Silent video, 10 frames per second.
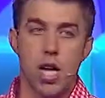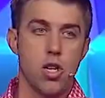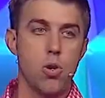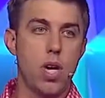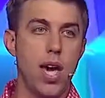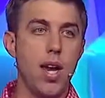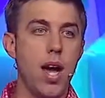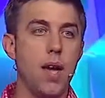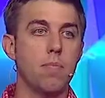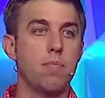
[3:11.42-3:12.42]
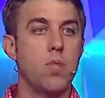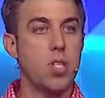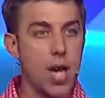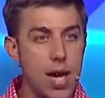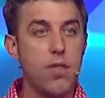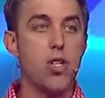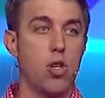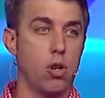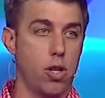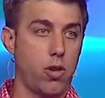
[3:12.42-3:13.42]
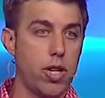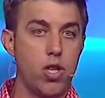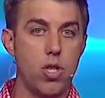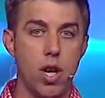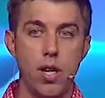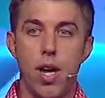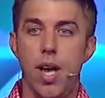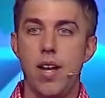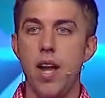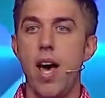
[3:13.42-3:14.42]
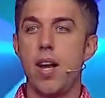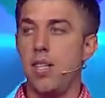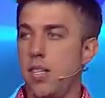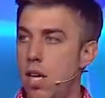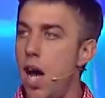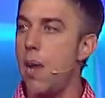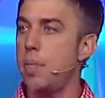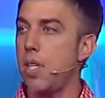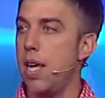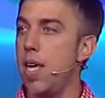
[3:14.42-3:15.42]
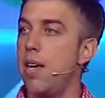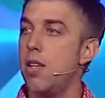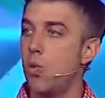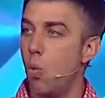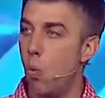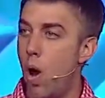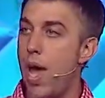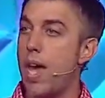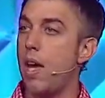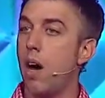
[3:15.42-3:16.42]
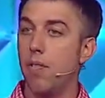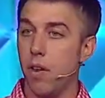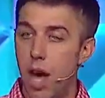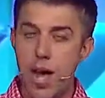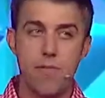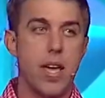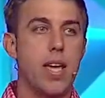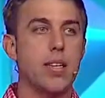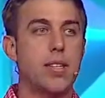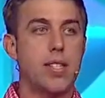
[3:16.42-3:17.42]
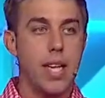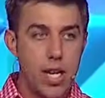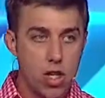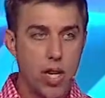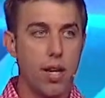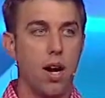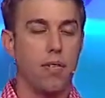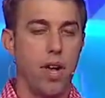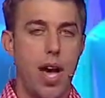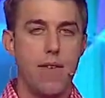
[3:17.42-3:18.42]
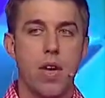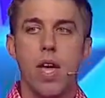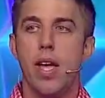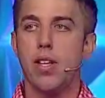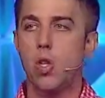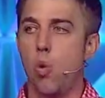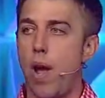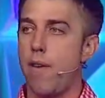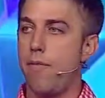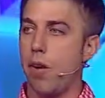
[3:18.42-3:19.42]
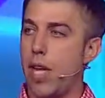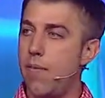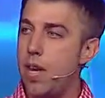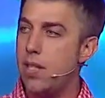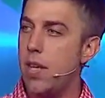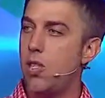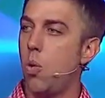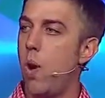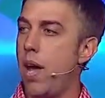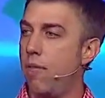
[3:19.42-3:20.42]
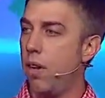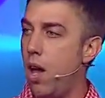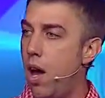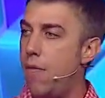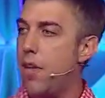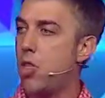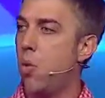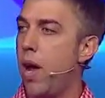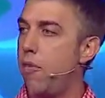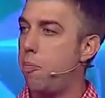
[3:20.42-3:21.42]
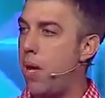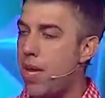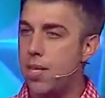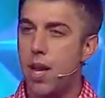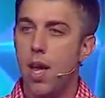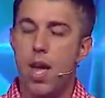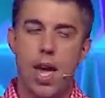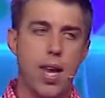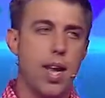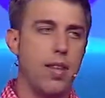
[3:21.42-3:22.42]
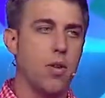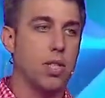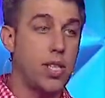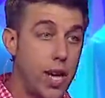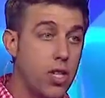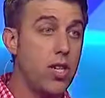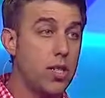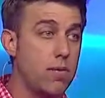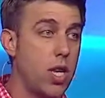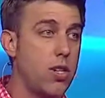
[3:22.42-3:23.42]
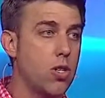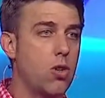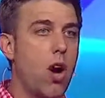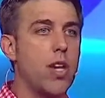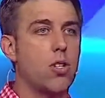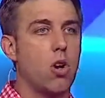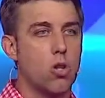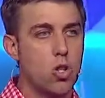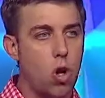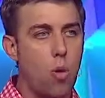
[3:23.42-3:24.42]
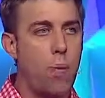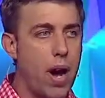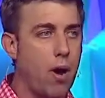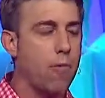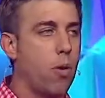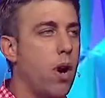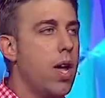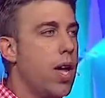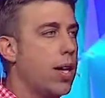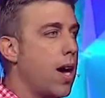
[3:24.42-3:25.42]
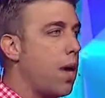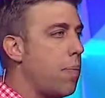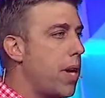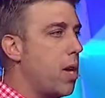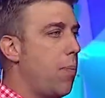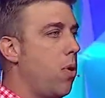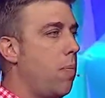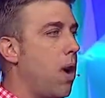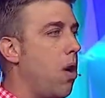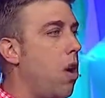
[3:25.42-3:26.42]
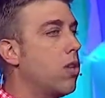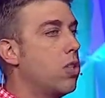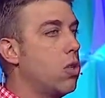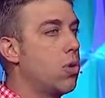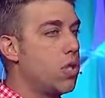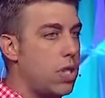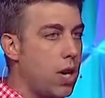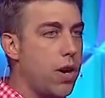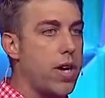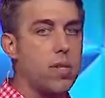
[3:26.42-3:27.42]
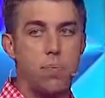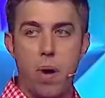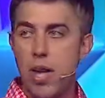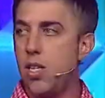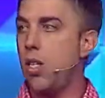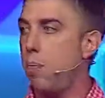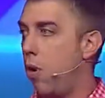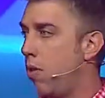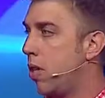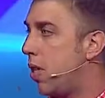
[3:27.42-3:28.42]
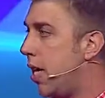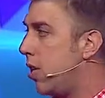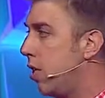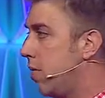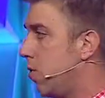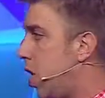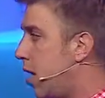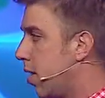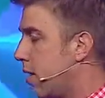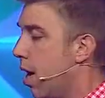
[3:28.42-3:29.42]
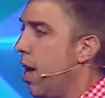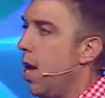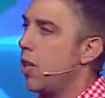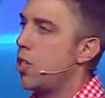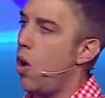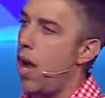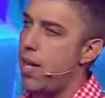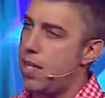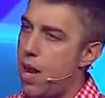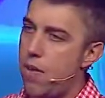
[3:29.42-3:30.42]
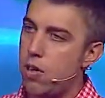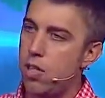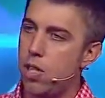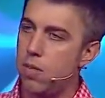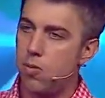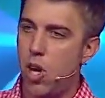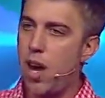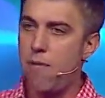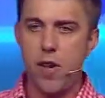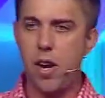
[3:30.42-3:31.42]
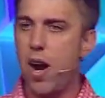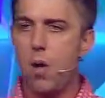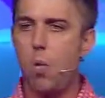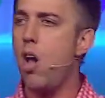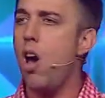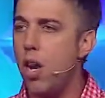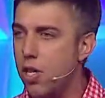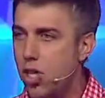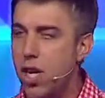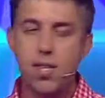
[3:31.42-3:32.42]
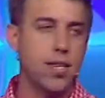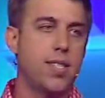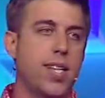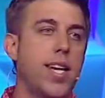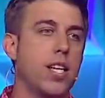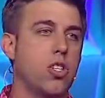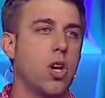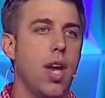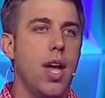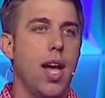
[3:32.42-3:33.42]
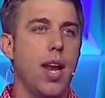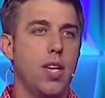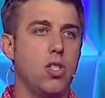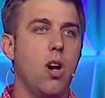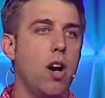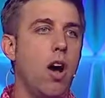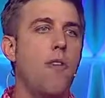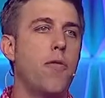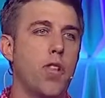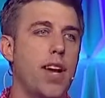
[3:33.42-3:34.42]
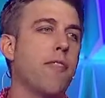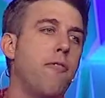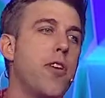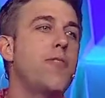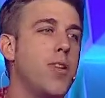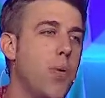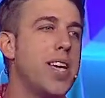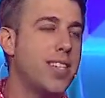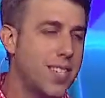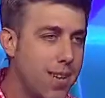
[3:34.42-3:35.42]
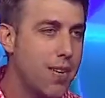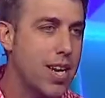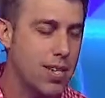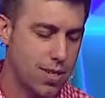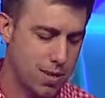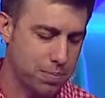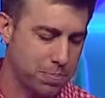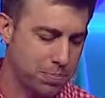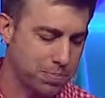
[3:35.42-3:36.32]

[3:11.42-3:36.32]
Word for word: You cannot say that you're a Christian and not adopt His way of life, His teaching of life. It's a way of forgiveness, it's a way of love, it's a way of peace. And, and the teachings of Jesus Christ are so powerful. And God began to put on my heart to do a series based upon the teachings of Jesus. And so I endeavored to try to figure out what ought to Jesus teach. And I started off with like a 50 week week series.